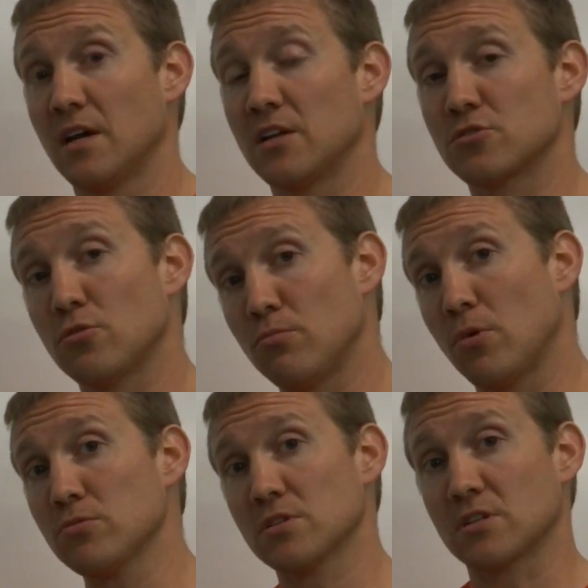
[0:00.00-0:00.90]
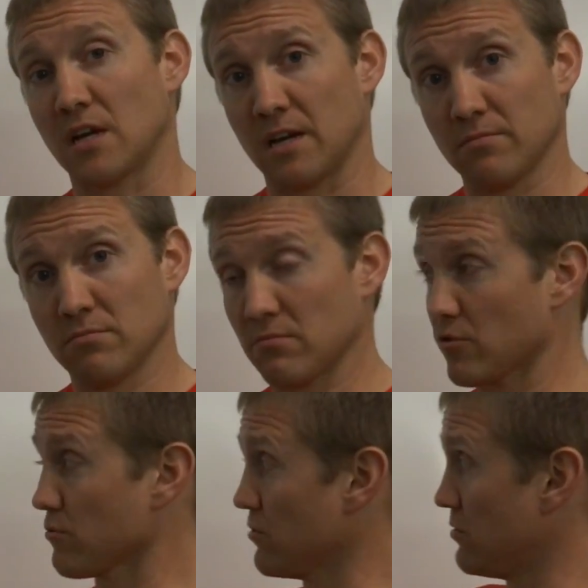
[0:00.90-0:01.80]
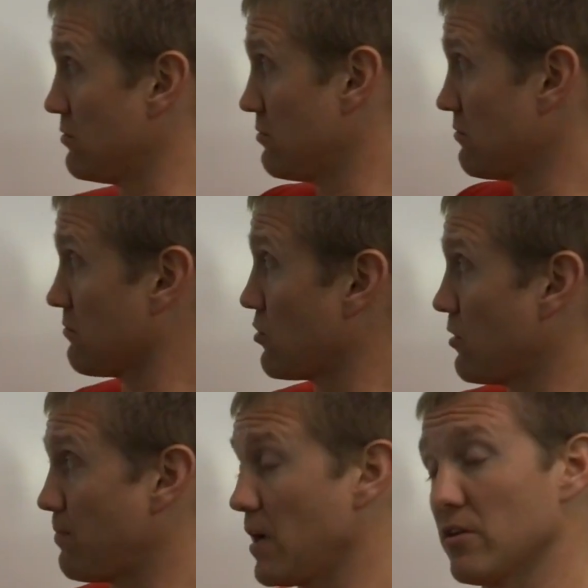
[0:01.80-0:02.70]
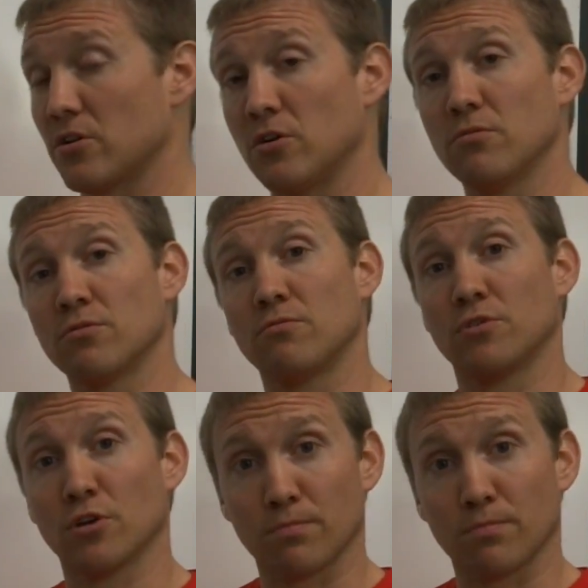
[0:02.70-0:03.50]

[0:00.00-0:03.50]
And so most of the time, through going paleo,